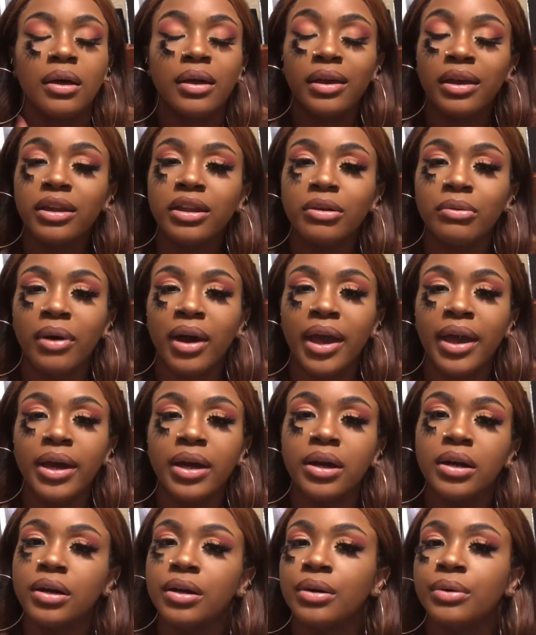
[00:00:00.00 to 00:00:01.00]
Anyway,
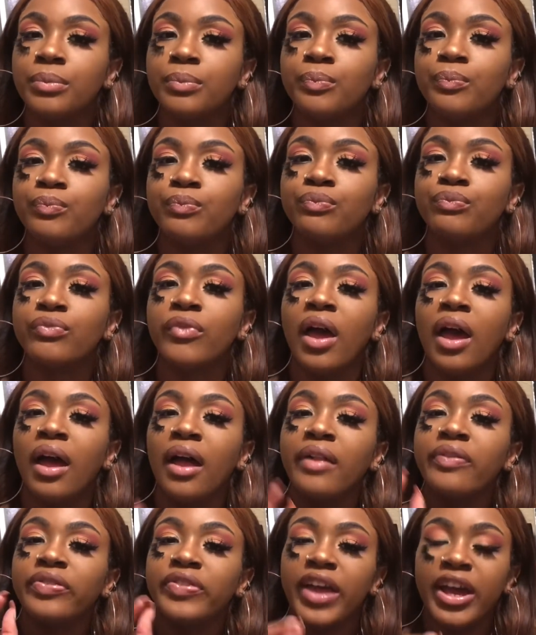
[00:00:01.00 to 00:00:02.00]

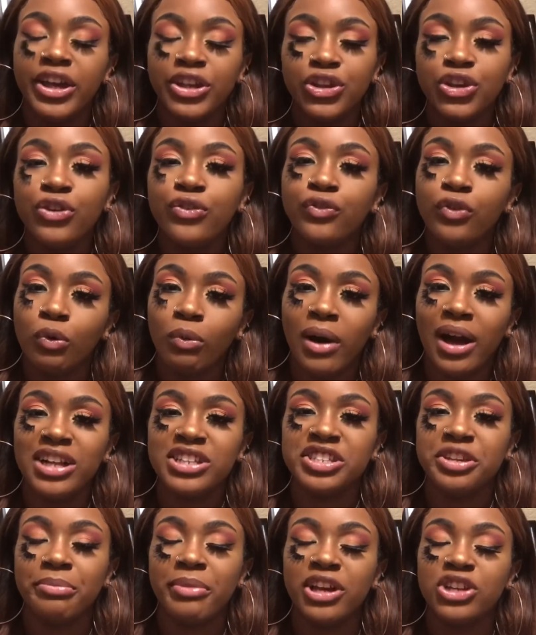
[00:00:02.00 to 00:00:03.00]
thank you for
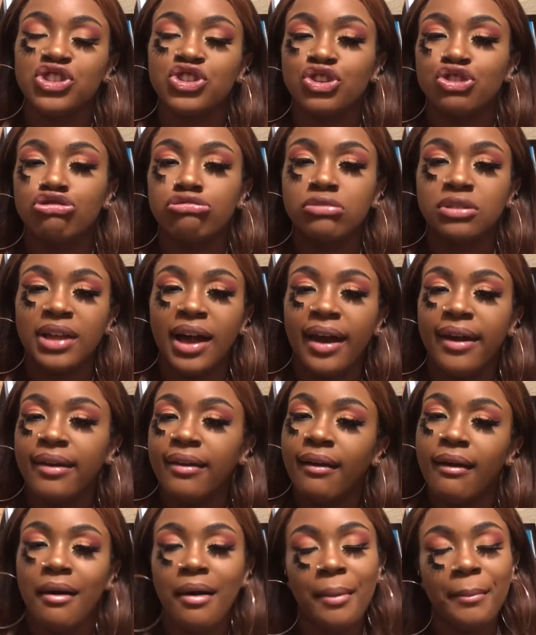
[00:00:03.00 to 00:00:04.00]
watching. Make sure you like,
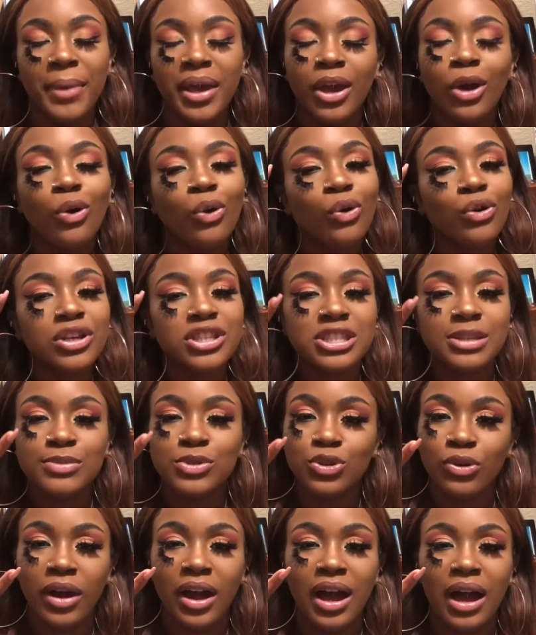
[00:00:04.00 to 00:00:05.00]
comment, or
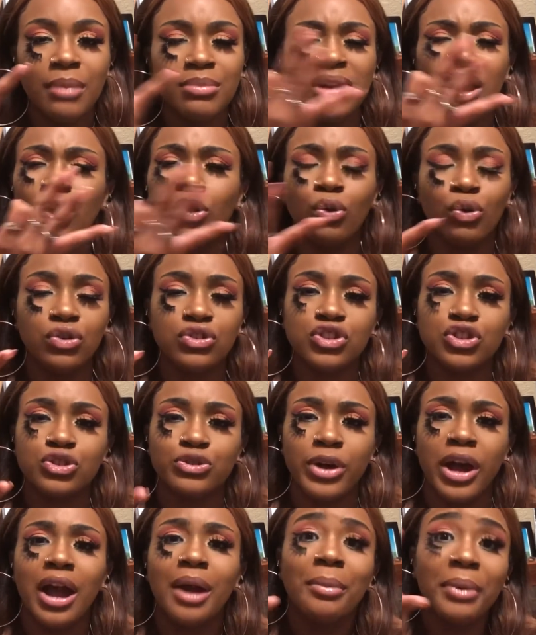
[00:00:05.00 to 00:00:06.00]
subscribe. Not or
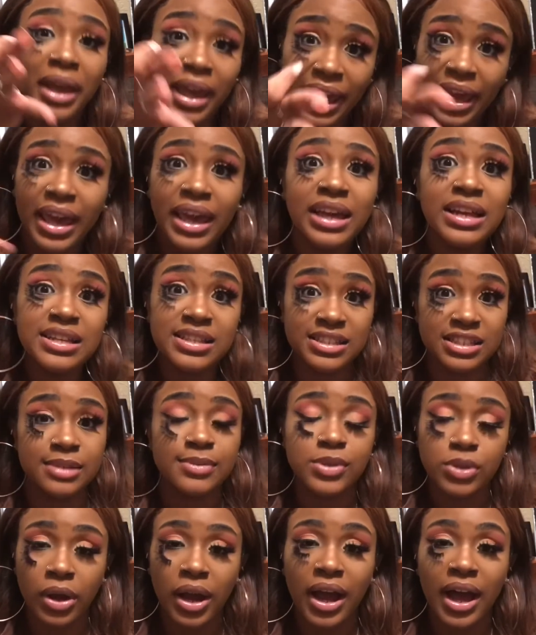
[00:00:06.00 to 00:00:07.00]
subscribe, and
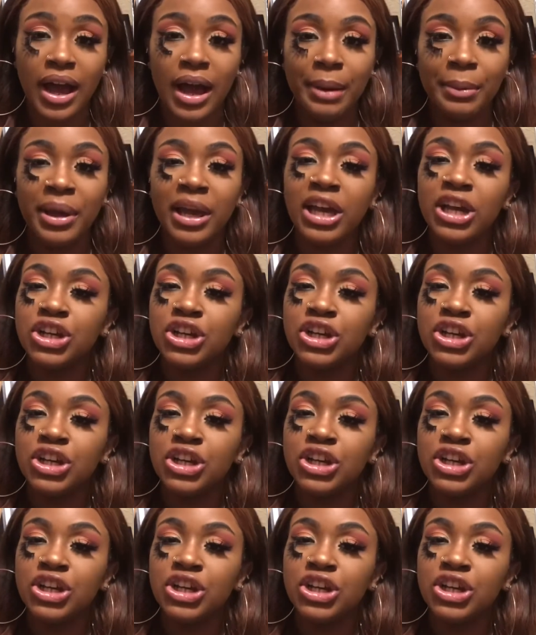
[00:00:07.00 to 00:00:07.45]
subscribe.